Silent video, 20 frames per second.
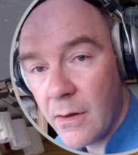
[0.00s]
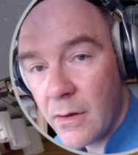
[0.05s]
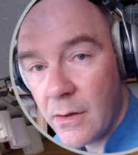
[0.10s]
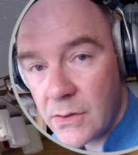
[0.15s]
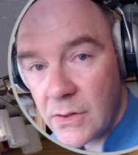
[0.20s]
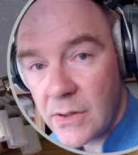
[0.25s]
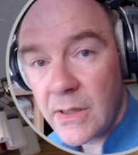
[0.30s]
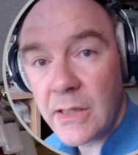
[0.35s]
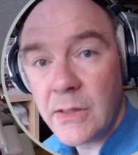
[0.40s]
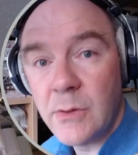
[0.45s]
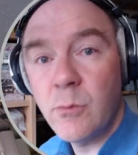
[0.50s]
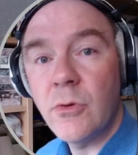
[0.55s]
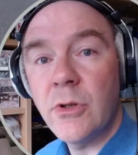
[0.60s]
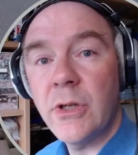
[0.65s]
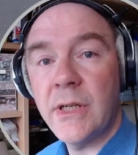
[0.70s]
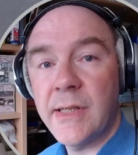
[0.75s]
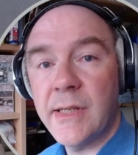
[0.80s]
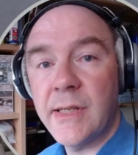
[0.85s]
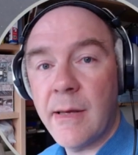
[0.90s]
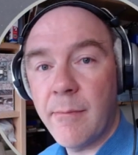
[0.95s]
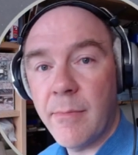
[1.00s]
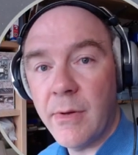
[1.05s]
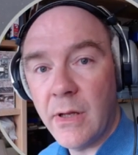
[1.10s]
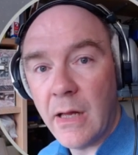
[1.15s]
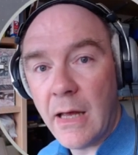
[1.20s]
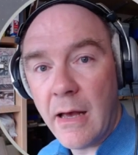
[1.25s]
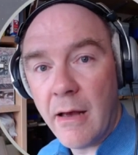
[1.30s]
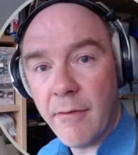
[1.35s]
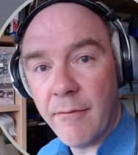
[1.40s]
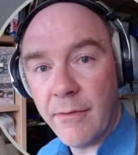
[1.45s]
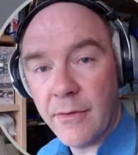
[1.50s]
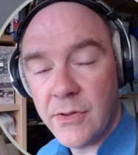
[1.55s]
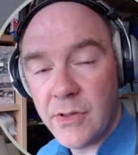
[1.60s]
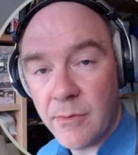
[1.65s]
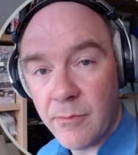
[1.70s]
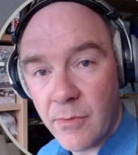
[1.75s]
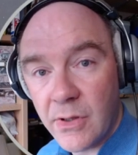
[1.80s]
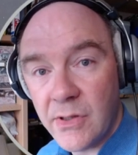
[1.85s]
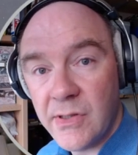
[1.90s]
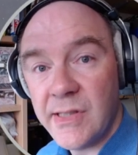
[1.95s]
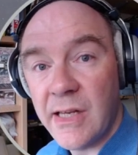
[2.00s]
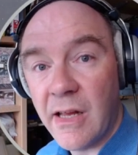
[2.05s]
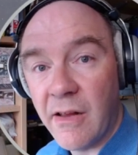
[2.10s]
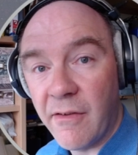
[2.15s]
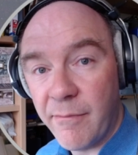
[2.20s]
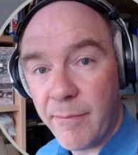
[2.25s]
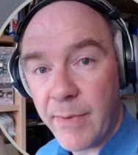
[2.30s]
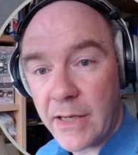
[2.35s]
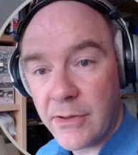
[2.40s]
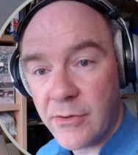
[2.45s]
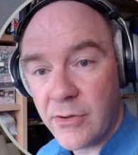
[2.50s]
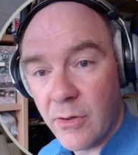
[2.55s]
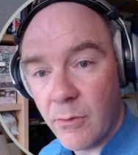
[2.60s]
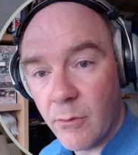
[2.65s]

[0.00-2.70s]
So that's one example of some self-patching,